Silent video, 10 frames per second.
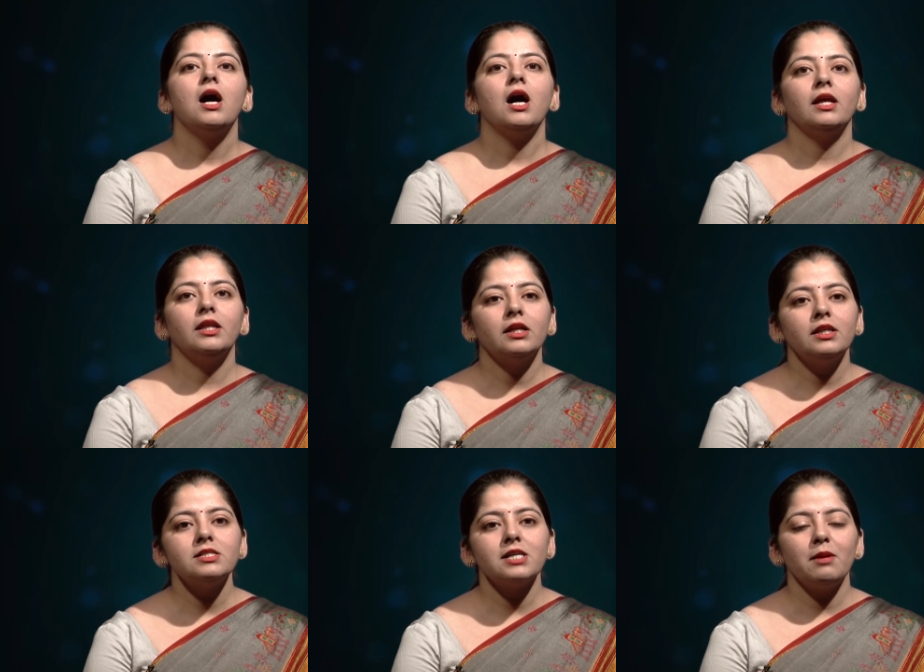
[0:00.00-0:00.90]

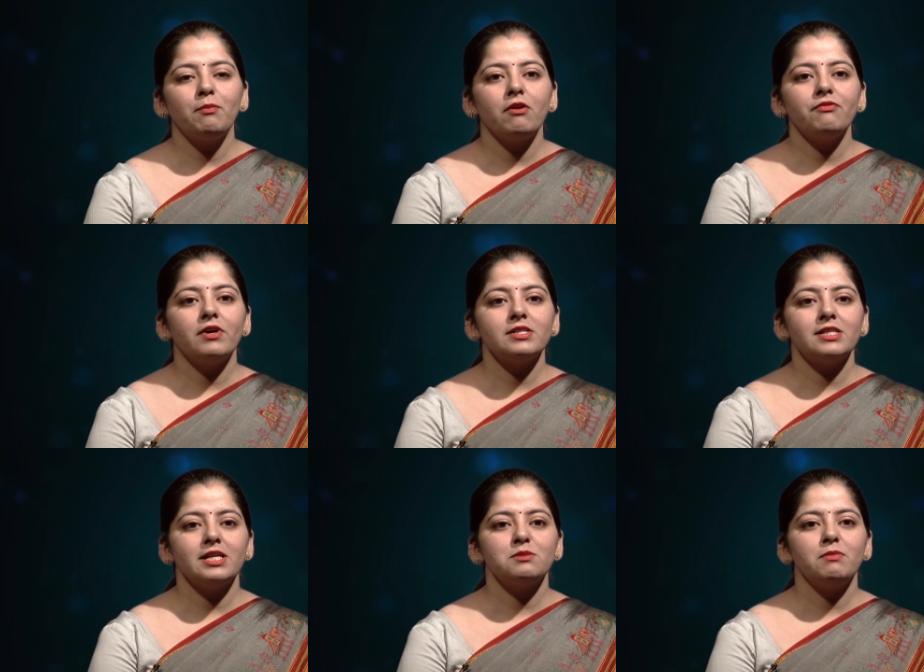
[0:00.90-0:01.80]
Another type of
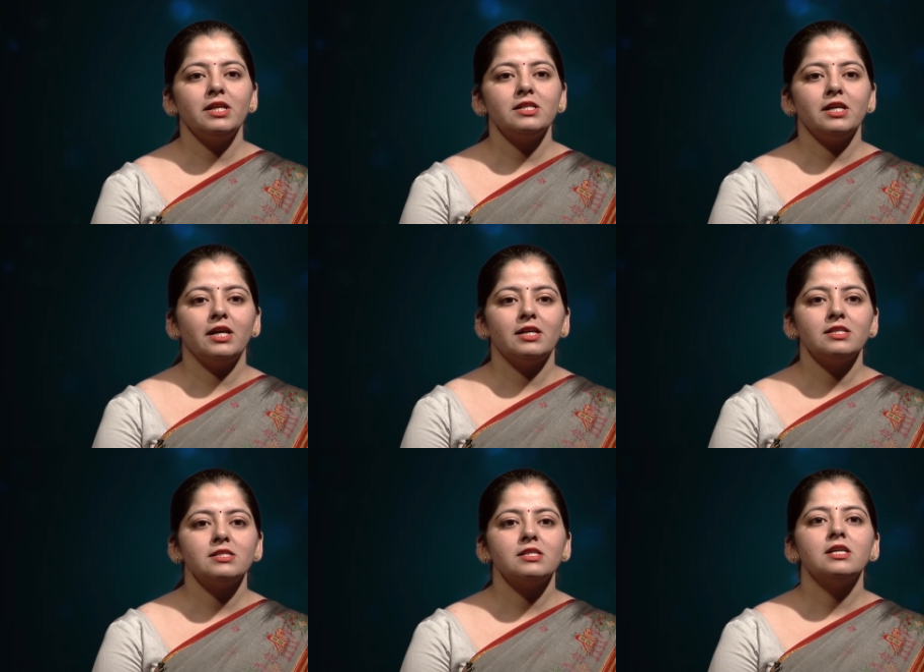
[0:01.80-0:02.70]
assessment
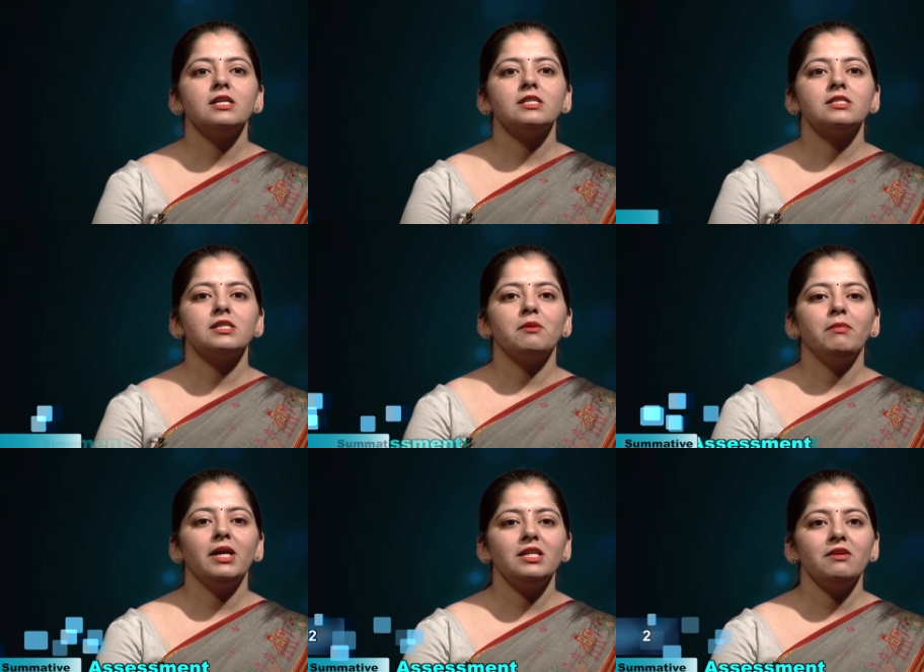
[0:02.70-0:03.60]
is
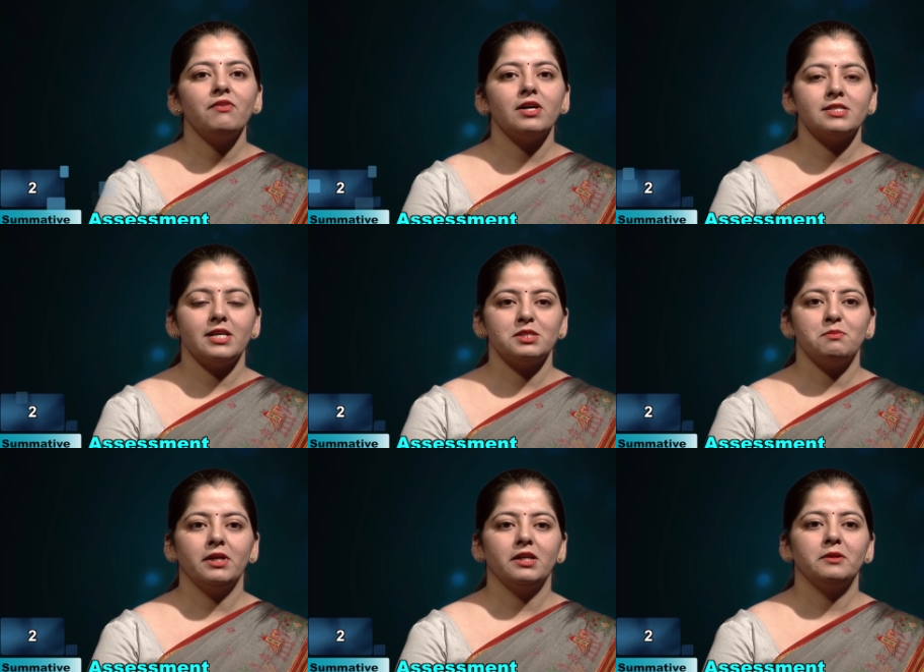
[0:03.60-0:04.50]
summative
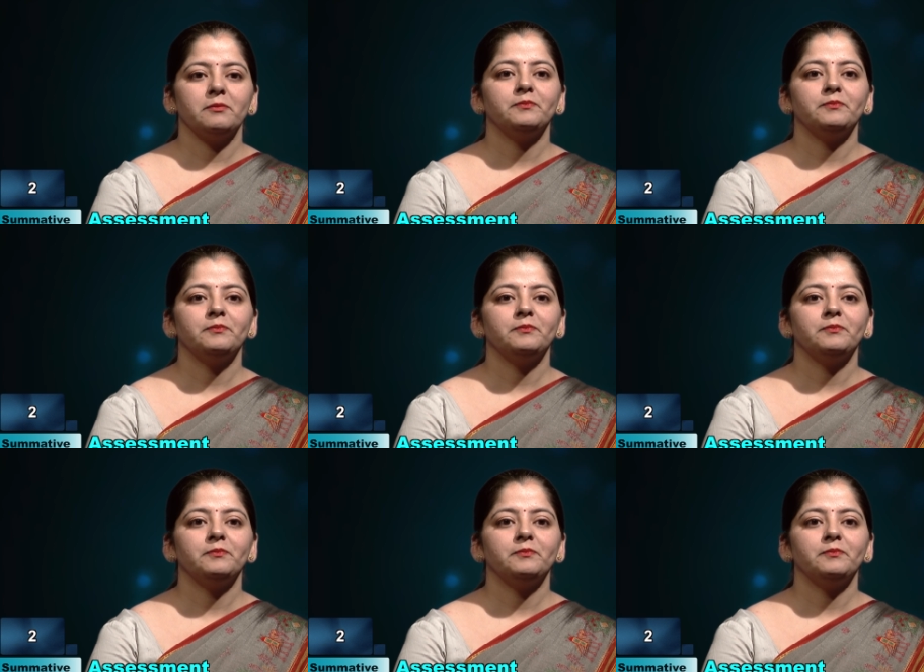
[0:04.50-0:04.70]
assessment.